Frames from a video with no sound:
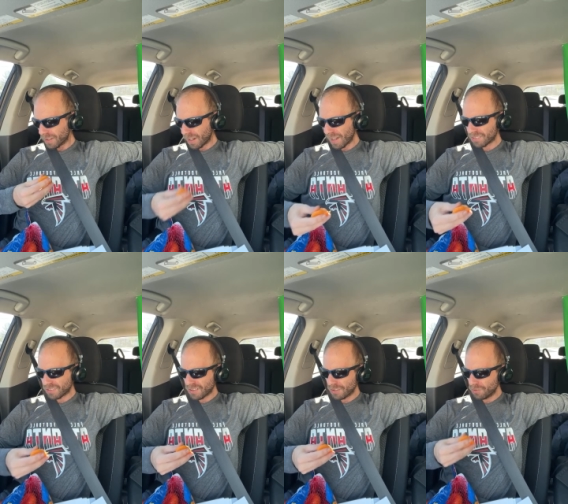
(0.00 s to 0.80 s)

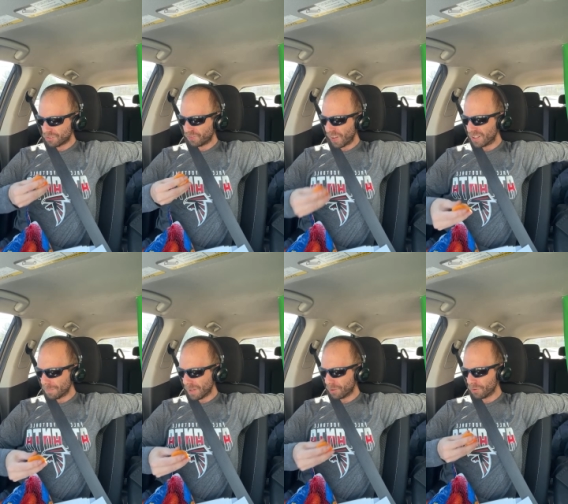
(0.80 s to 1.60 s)
constitutes
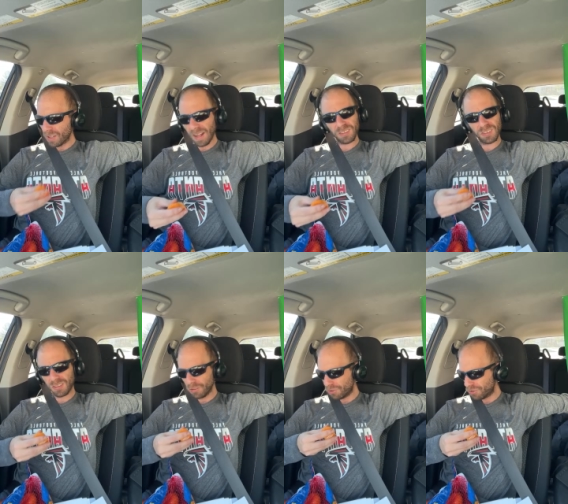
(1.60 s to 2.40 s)
fundamental
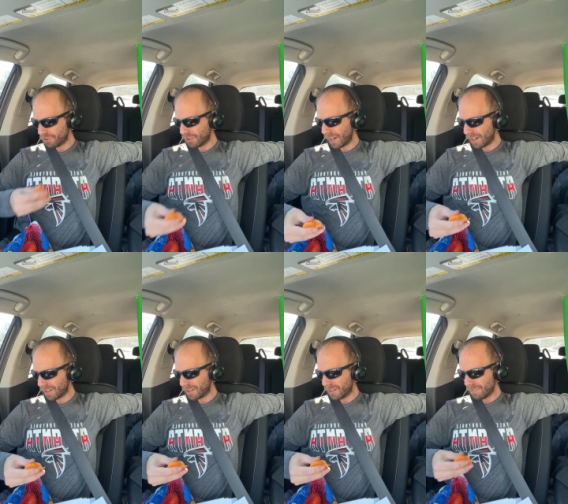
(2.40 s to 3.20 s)
constitutional
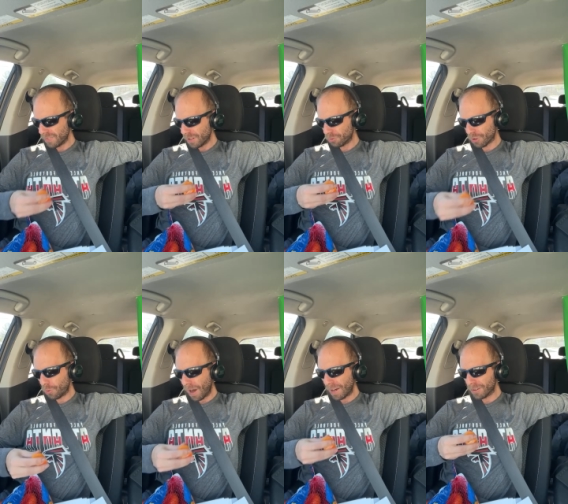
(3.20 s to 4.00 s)
error
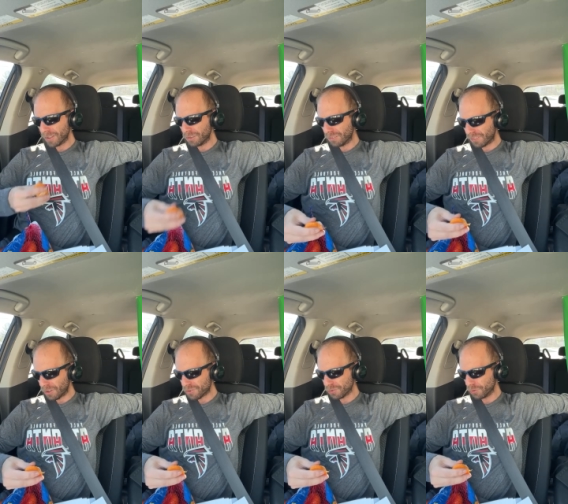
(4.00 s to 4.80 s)
requiring
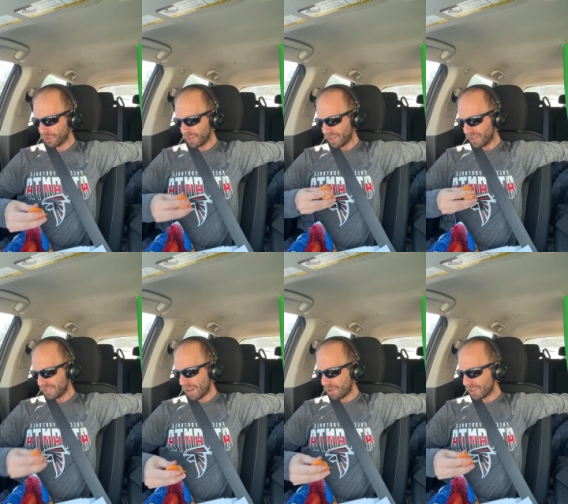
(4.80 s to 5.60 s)
reversal,
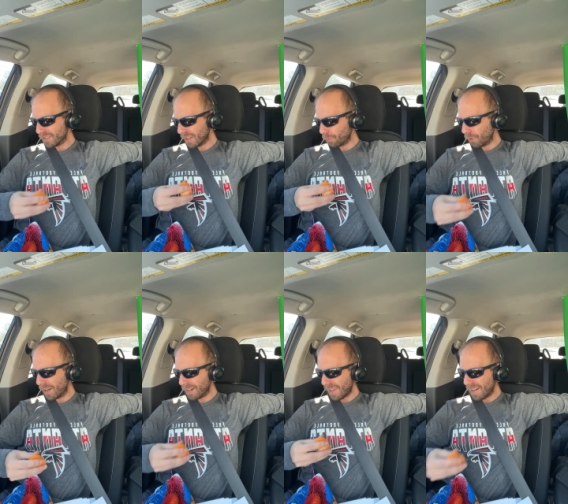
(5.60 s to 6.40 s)
noting that
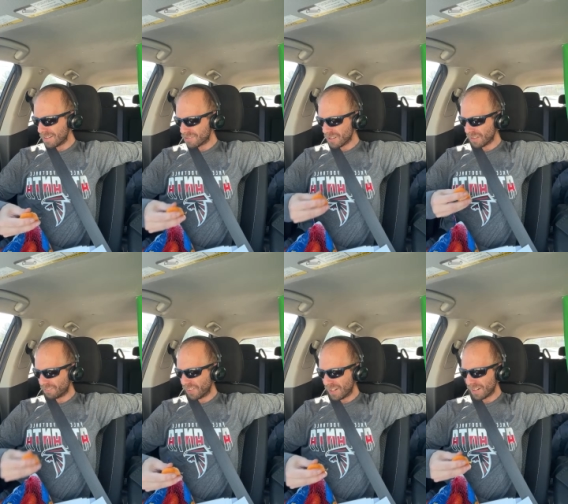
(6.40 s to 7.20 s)
when an indigent
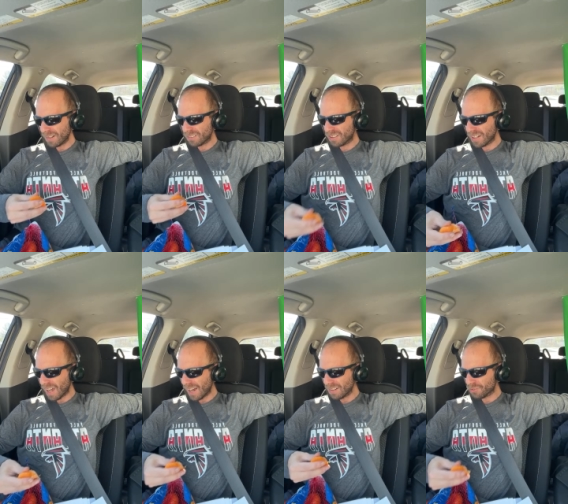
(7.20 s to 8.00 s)
defendant is
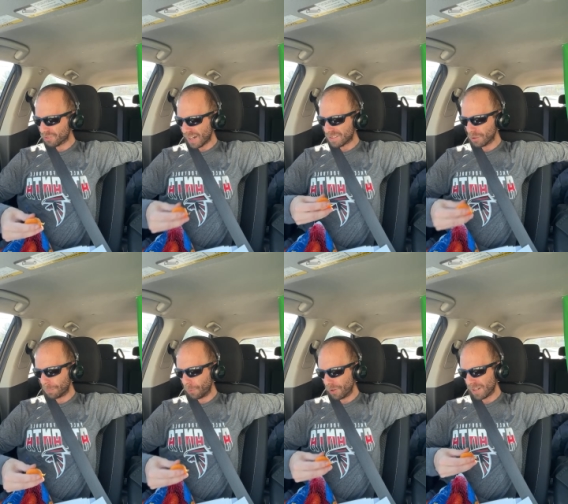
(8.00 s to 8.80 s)
denied his right to
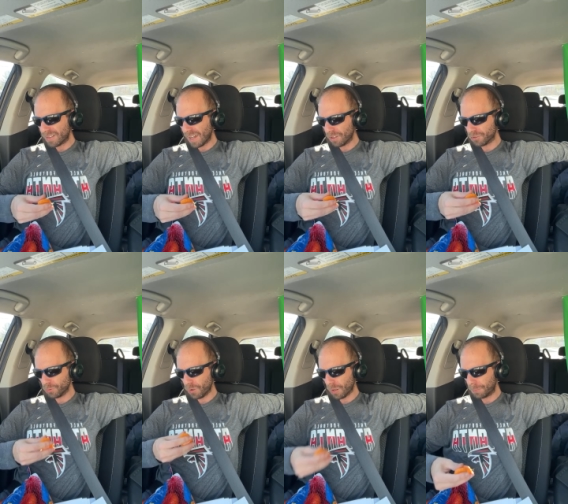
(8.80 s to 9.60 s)
appointed
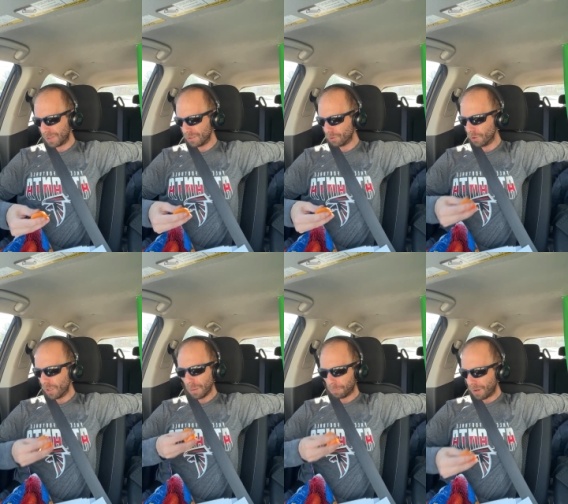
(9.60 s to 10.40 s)
counsel on appeal,
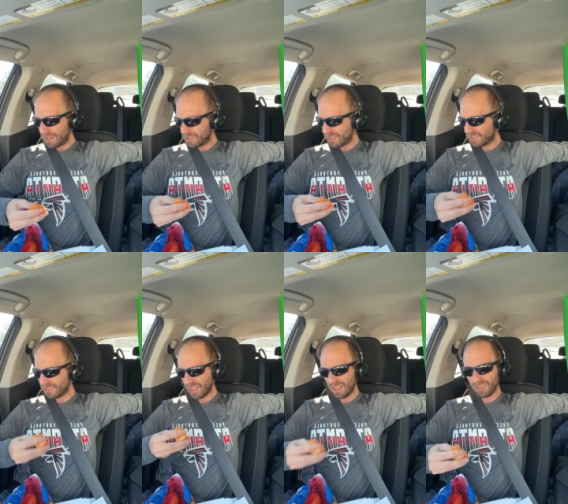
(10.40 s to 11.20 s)

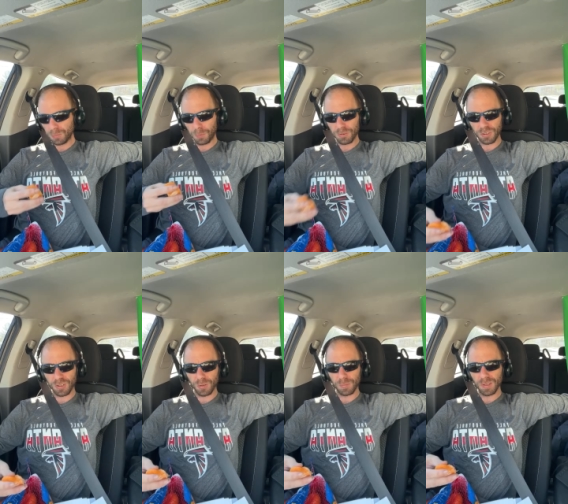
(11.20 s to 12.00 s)
prejudice is
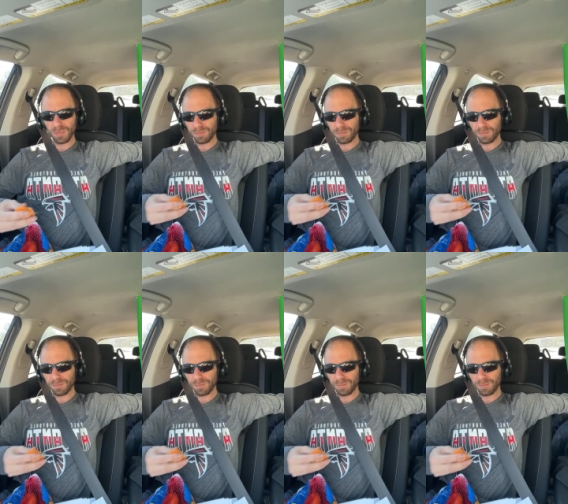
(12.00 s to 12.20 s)
presumed.